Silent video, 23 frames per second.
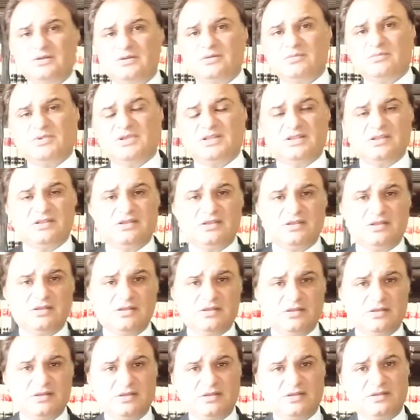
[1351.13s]
by
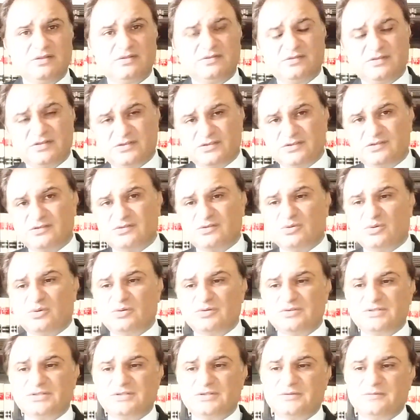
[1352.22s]
the Sessions
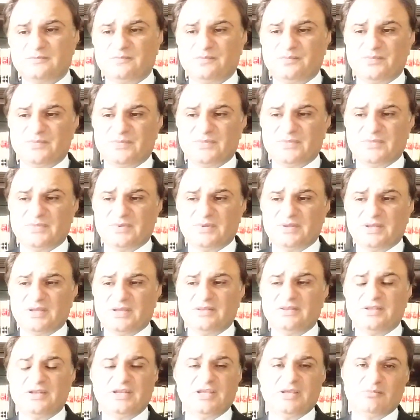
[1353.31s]
Court
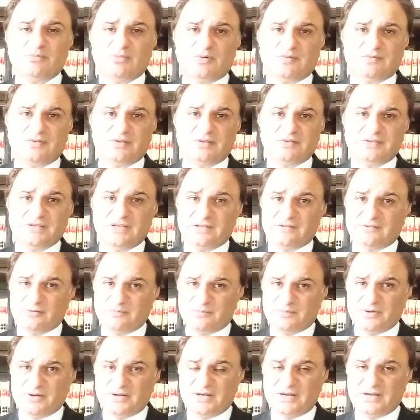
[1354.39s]
in the name of the jail
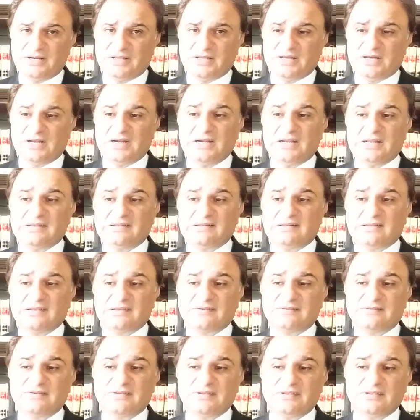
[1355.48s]
superintendent under
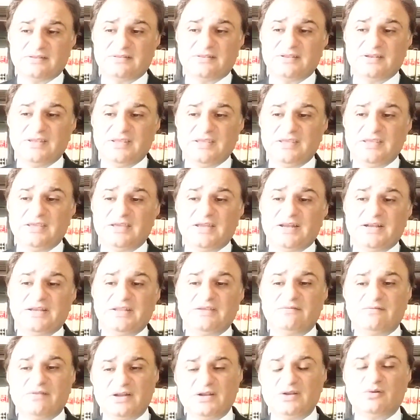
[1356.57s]
section
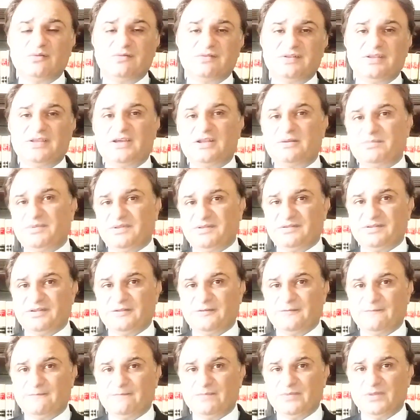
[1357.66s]
381 of CRPC
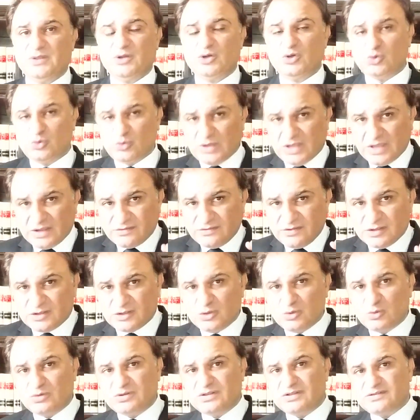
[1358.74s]
to
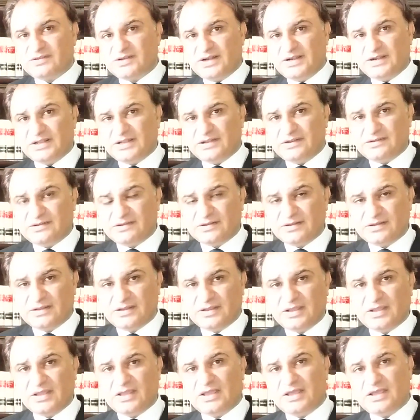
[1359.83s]
execute the sentence,
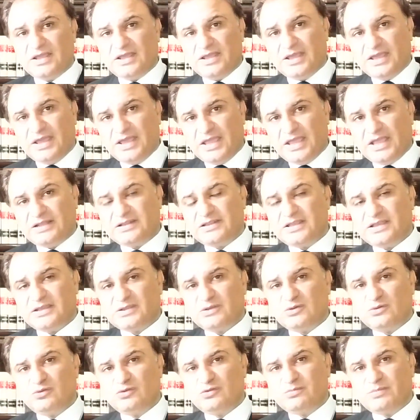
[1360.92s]
hang the
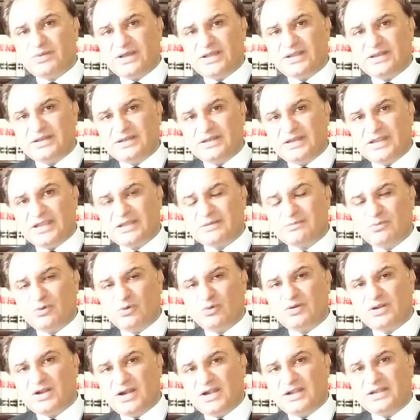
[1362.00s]
accused by neck
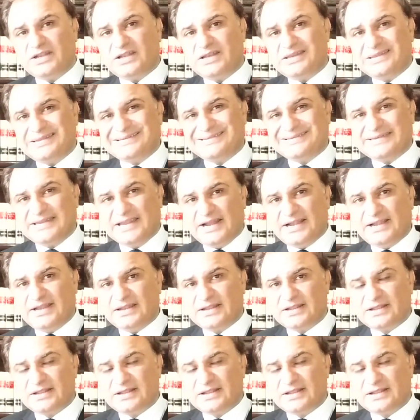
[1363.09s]
bone until he is dead,